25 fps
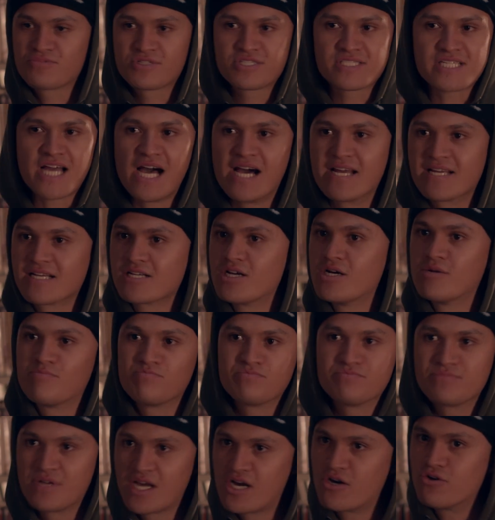starting up
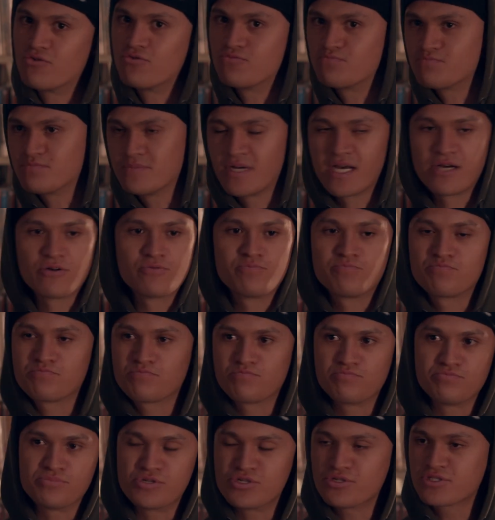our
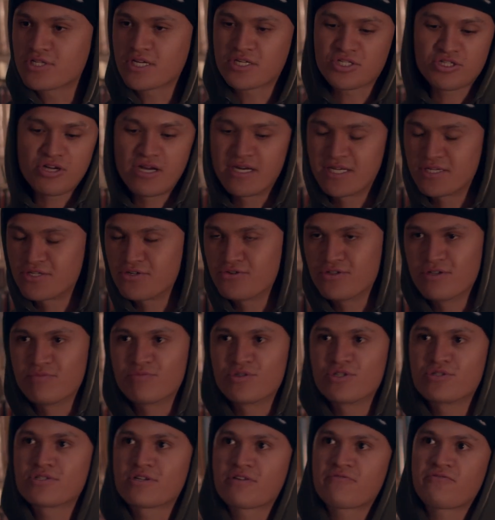music, trying to do the
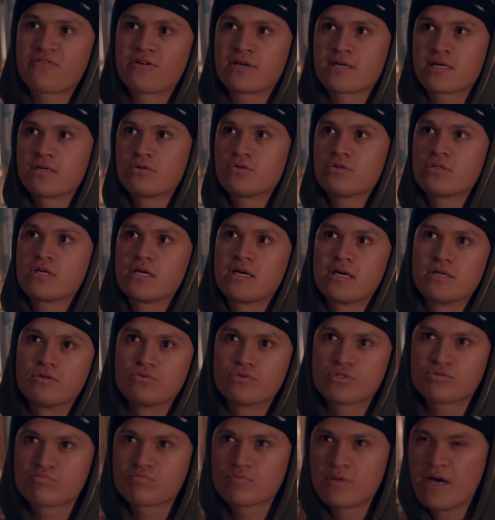music thing and all that.
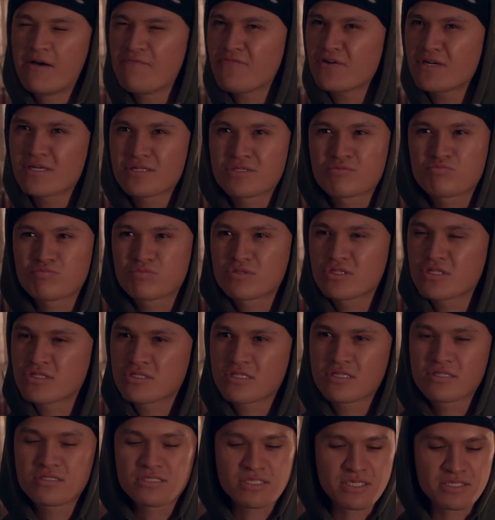And I think it's
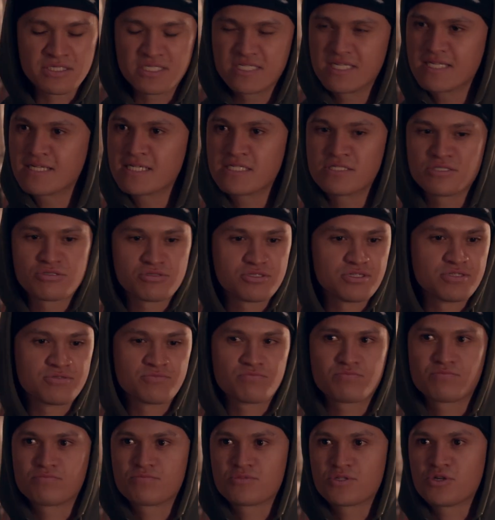just because the city's just
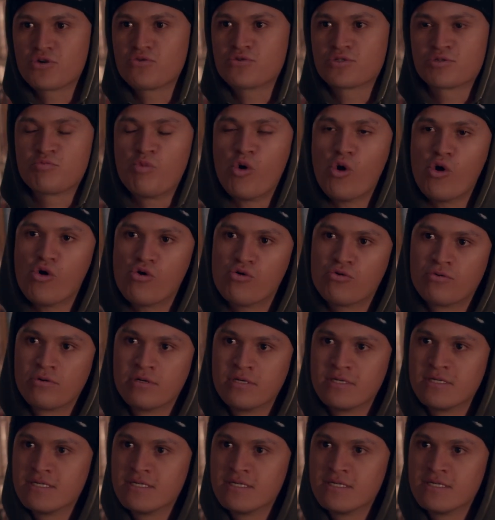so small,